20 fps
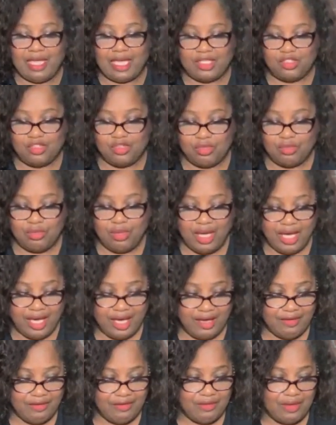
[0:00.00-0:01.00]
and that you
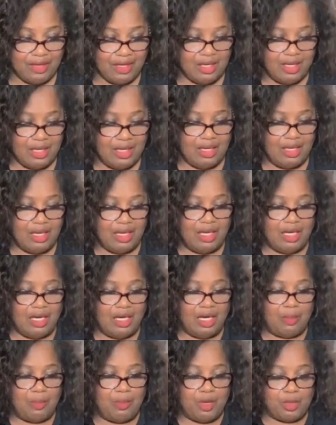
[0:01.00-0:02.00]
have
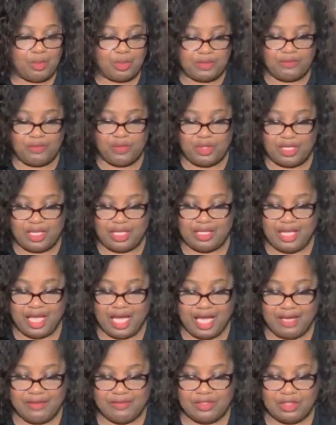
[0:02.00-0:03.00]
a purpose for
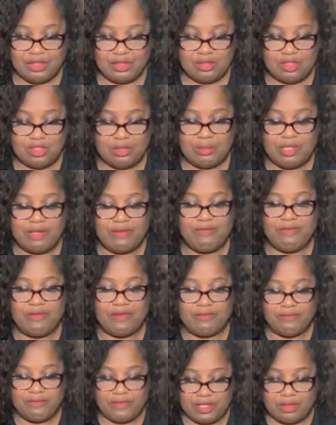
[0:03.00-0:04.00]
their lives to be
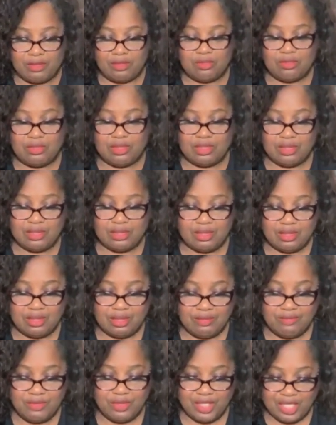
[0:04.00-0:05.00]
fulfilled
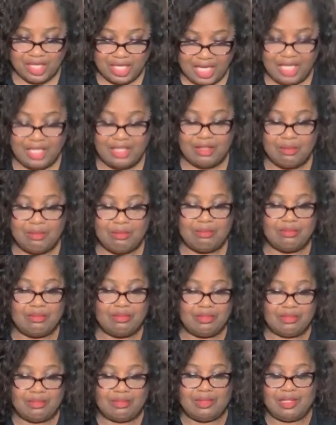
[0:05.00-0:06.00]
for the
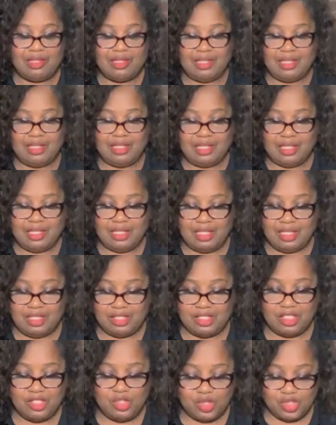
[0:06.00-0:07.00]
kingdom.
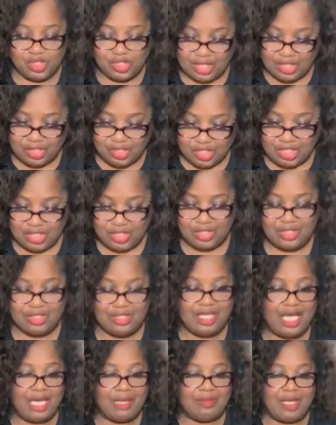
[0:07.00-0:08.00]
It's in your son,
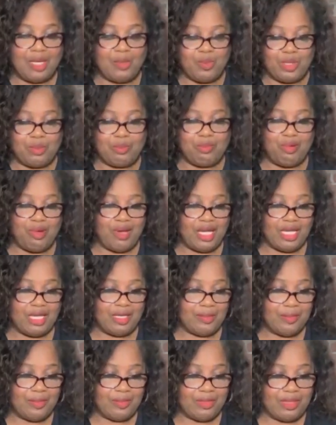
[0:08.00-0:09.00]
Jesus' name, that we
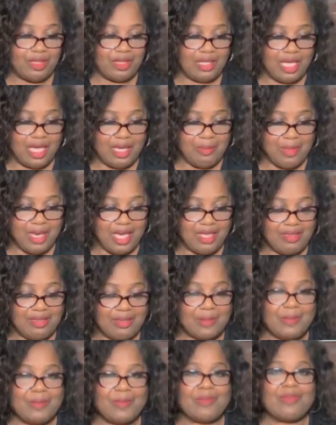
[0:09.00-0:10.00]
pray.
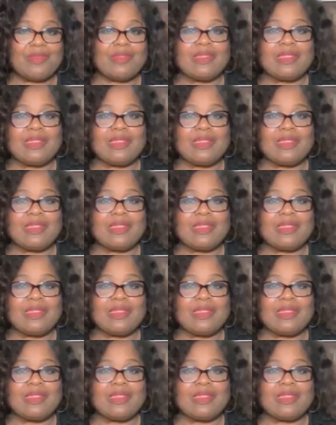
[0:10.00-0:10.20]
Amen.